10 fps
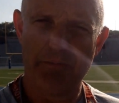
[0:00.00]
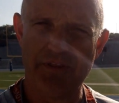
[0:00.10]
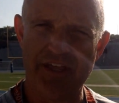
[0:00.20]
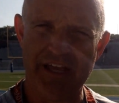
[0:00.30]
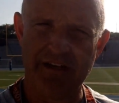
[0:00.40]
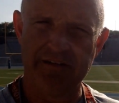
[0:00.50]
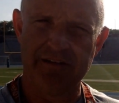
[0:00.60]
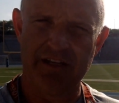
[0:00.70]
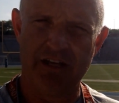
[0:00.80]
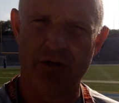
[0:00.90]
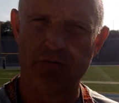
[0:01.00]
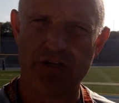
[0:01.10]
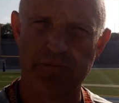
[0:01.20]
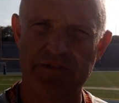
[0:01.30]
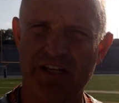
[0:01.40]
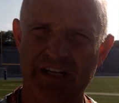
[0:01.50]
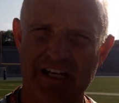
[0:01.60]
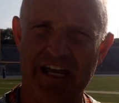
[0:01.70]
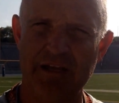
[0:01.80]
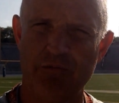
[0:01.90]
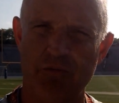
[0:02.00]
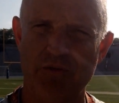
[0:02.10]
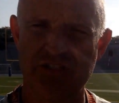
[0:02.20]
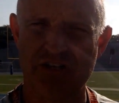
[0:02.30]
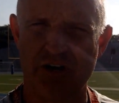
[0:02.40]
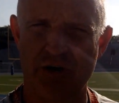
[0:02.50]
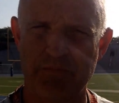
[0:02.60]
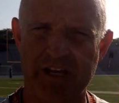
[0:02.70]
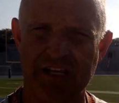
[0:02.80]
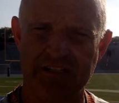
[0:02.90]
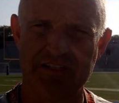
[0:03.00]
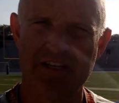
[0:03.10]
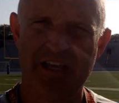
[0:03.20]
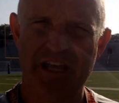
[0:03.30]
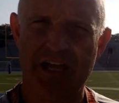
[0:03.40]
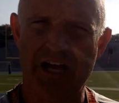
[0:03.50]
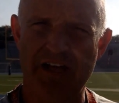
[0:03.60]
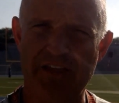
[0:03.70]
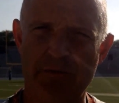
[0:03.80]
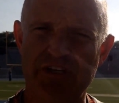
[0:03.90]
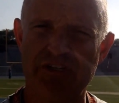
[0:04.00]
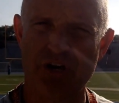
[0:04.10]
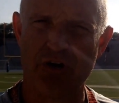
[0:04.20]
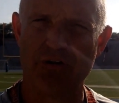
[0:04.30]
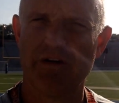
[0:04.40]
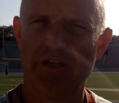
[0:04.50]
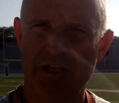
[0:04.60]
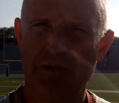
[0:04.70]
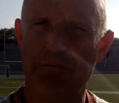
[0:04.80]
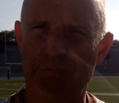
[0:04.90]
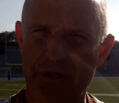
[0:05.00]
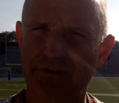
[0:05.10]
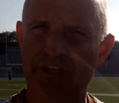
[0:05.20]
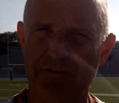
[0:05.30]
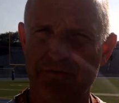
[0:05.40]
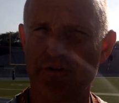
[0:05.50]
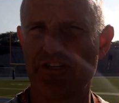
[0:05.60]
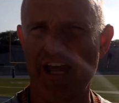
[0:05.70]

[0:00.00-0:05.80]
But then, you know, come Sunday night when we start our meetings, that we start building for